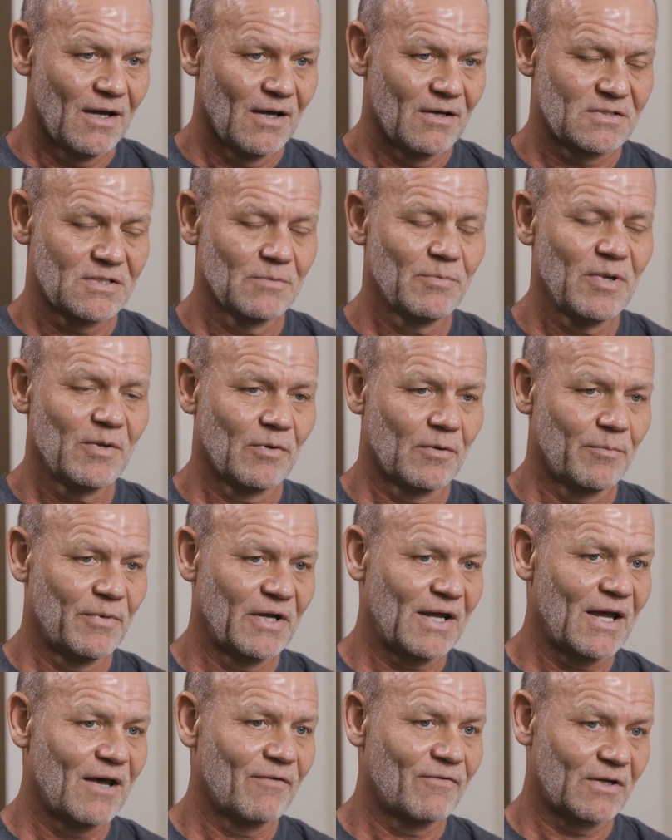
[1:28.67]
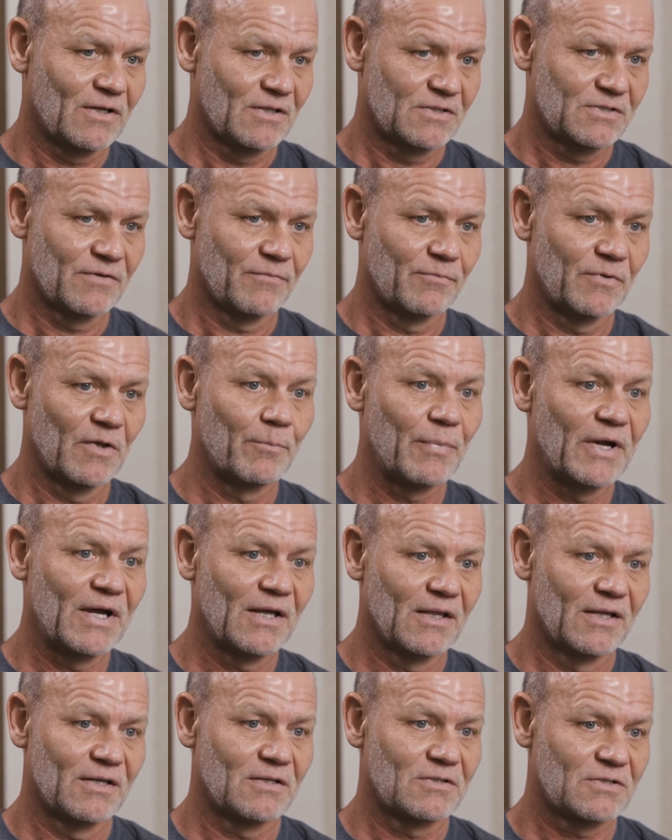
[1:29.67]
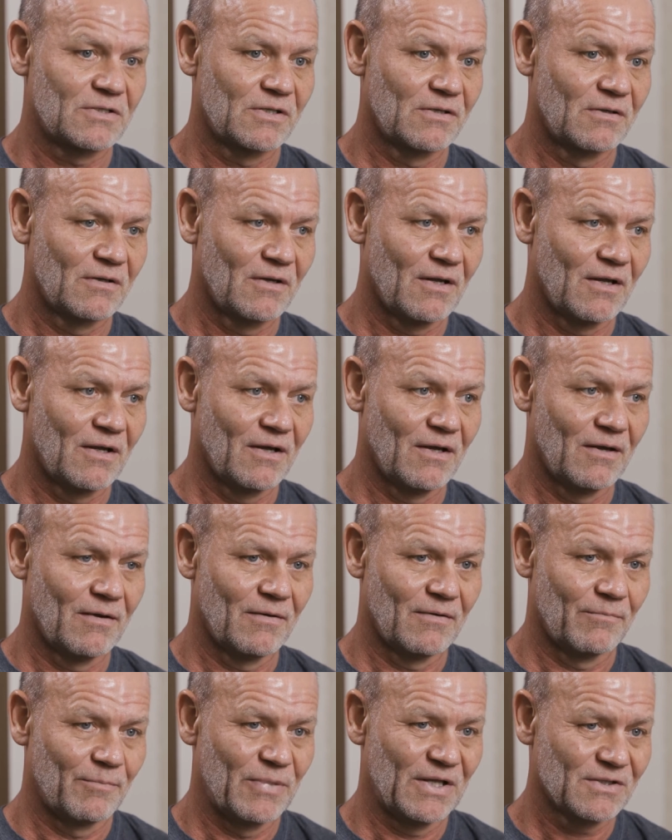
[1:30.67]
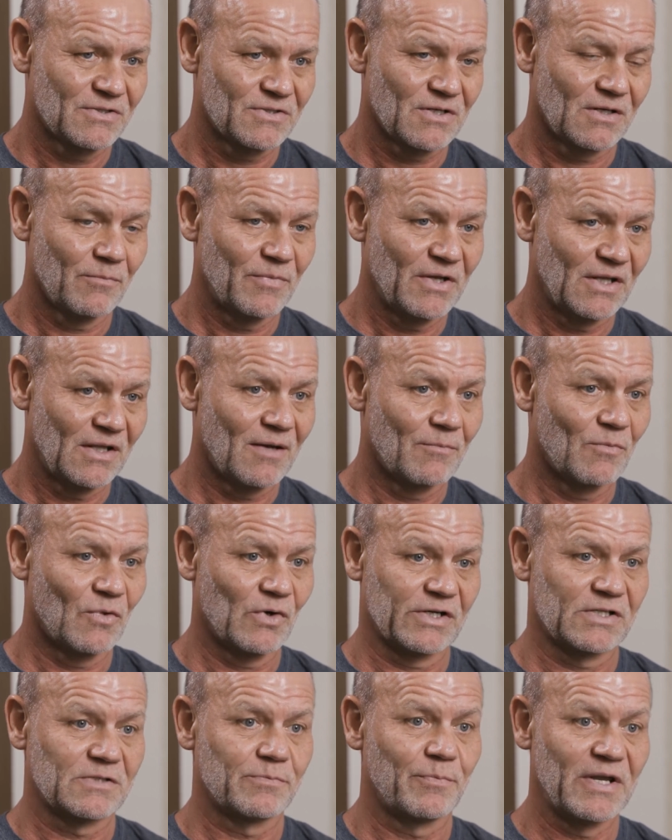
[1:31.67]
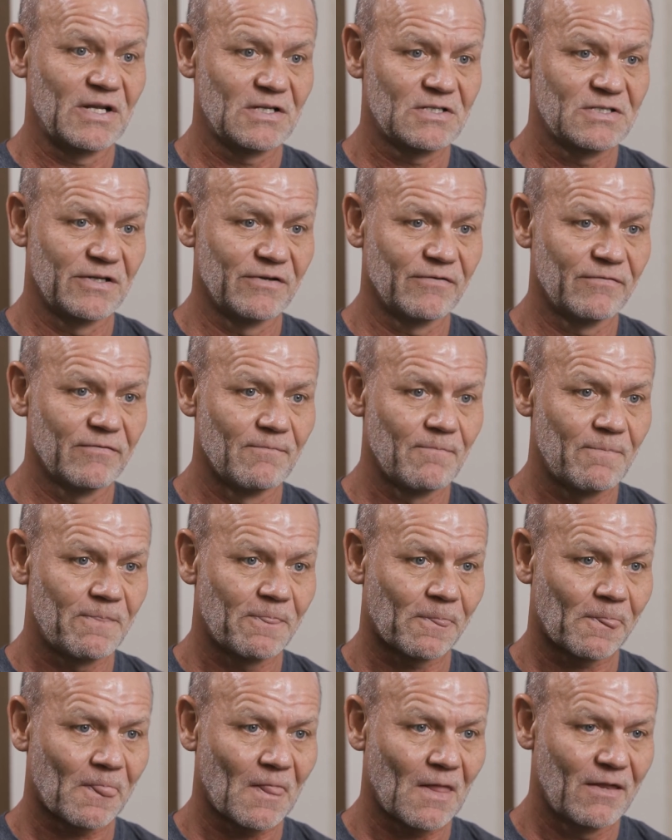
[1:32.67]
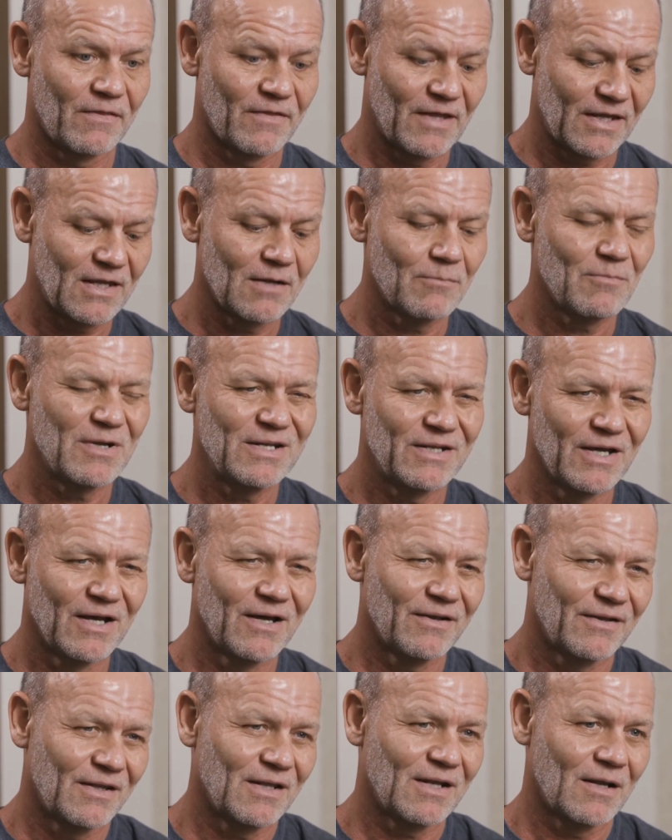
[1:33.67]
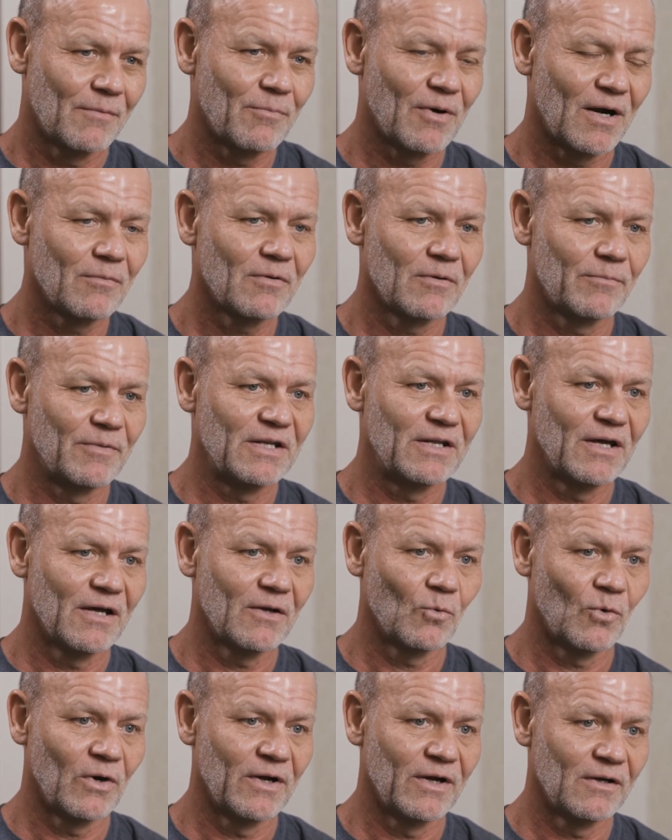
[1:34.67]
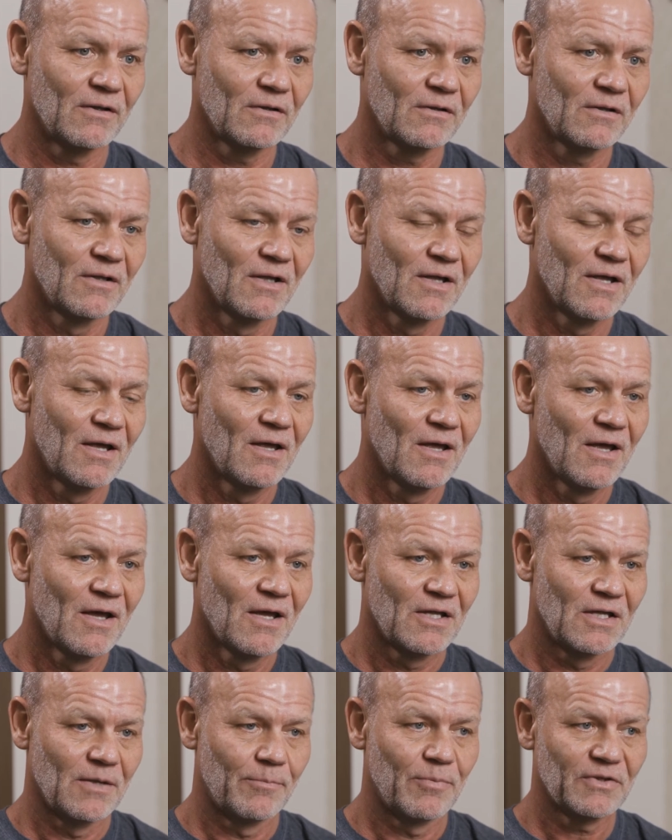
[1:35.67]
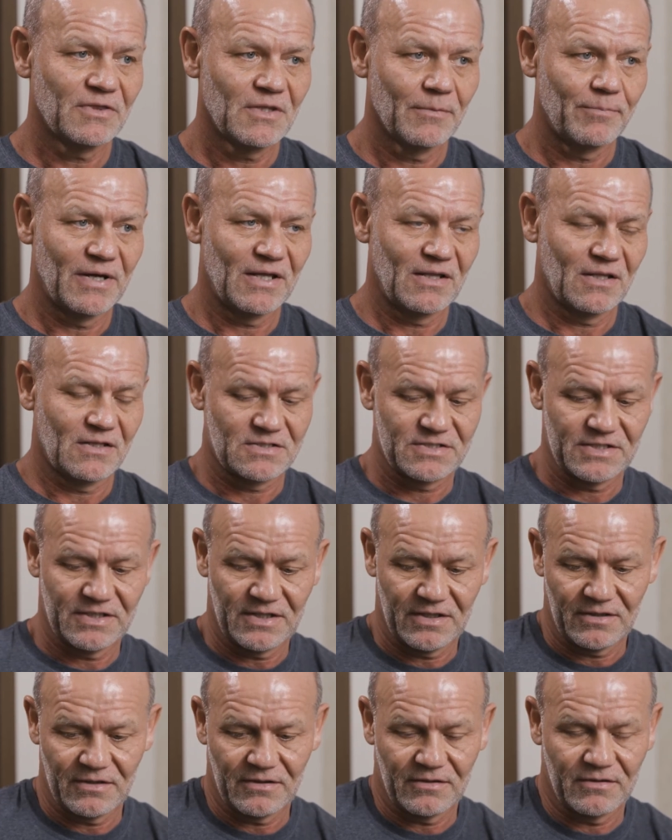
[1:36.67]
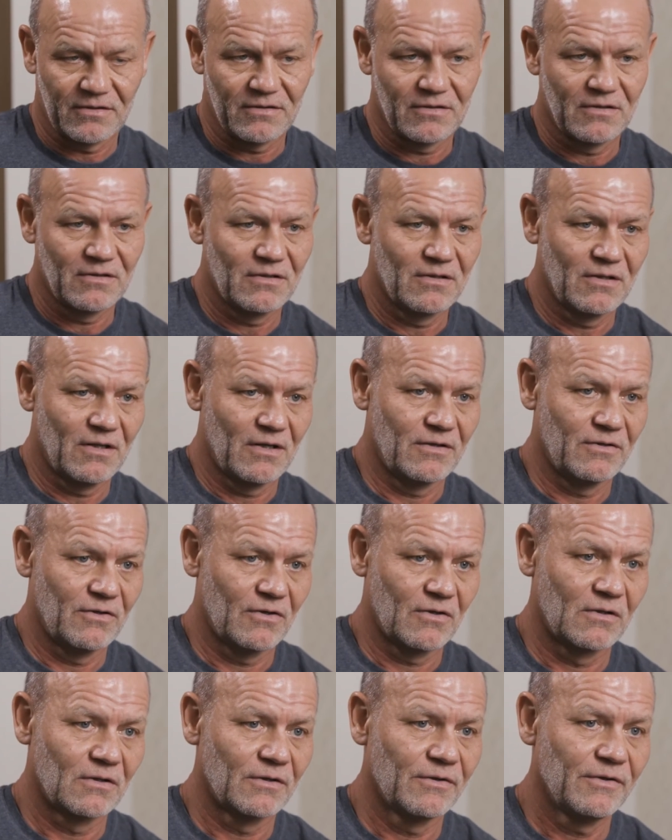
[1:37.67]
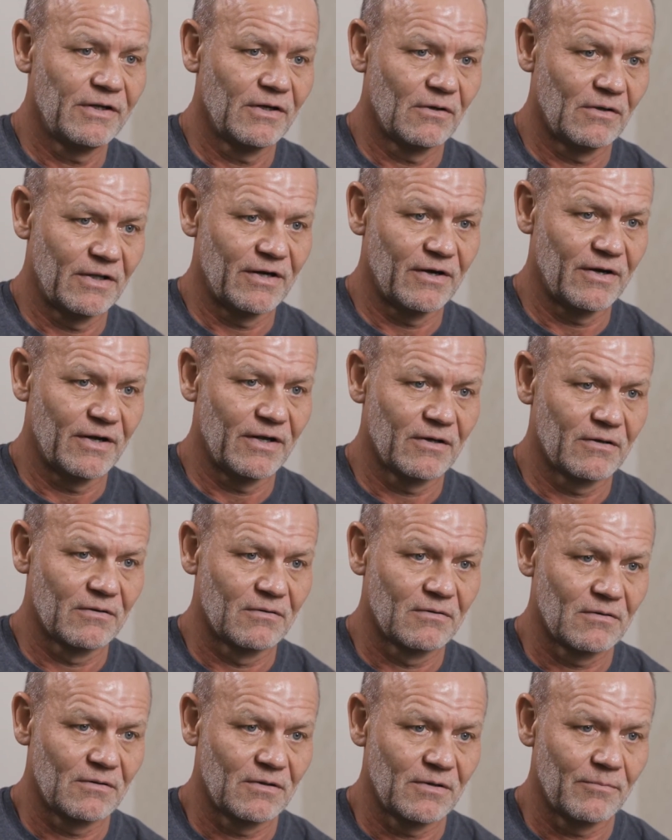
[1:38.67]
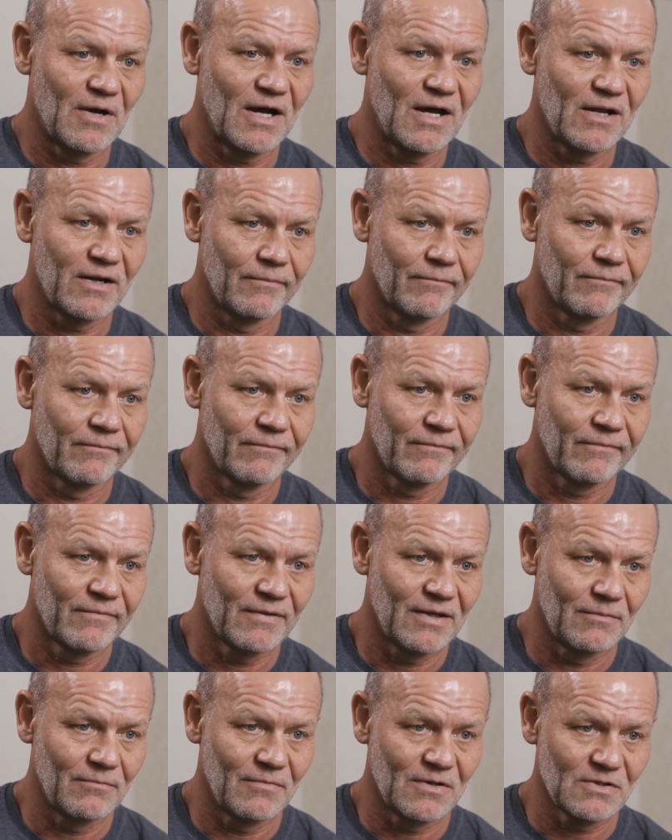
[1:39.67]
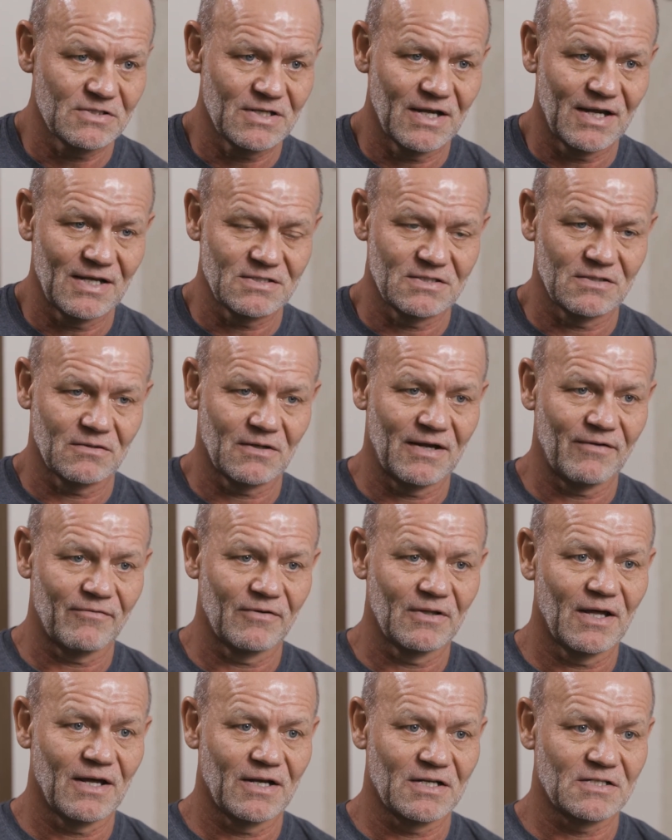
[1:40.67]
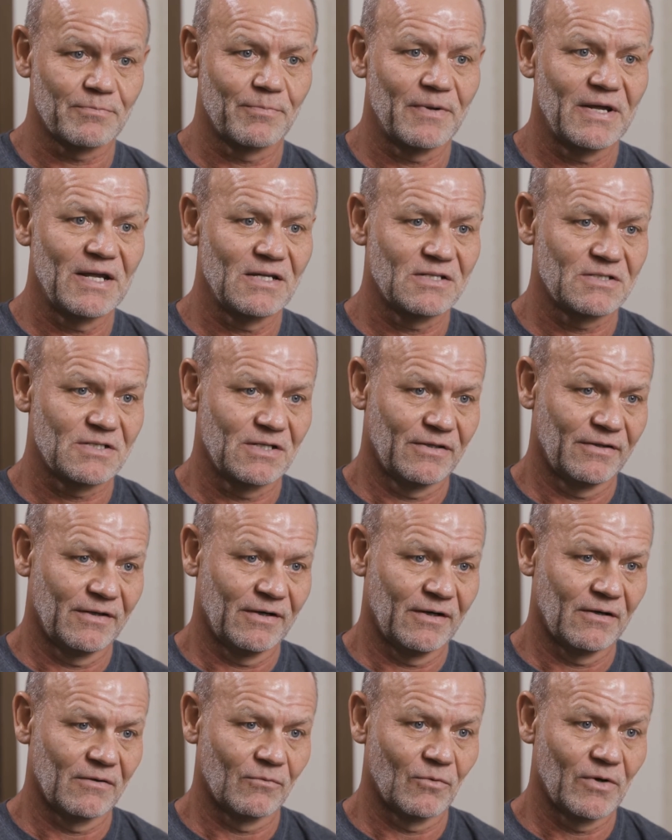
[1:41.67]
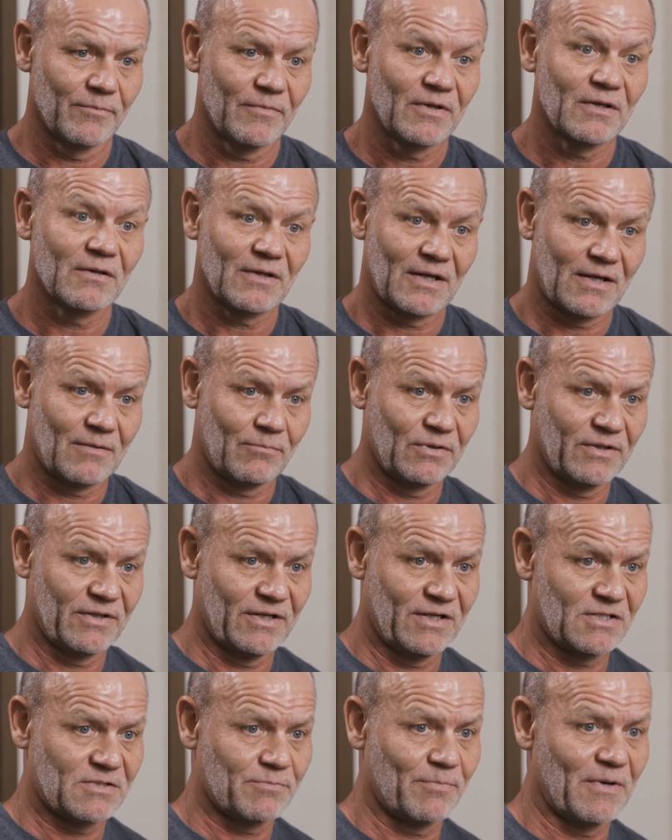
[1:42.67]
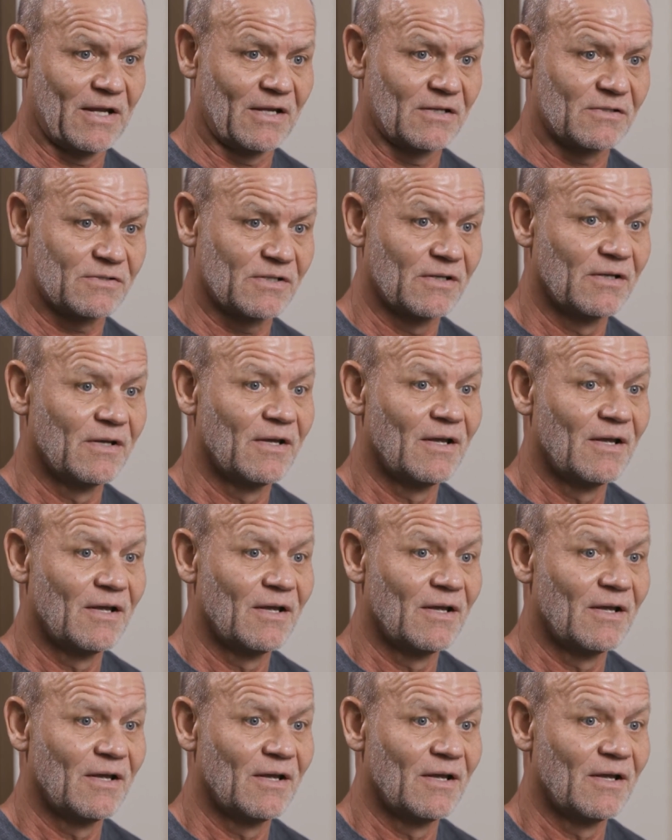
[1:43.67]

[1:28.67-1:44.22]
Some people are big advocates of the pellets. Pellets are going to be a lot more expensive. They can be done, and they can probably be done well. You put the pellets in your gluteal area on your bottom, and most guys don't have a lot of space in there. Women, they have plenty of space.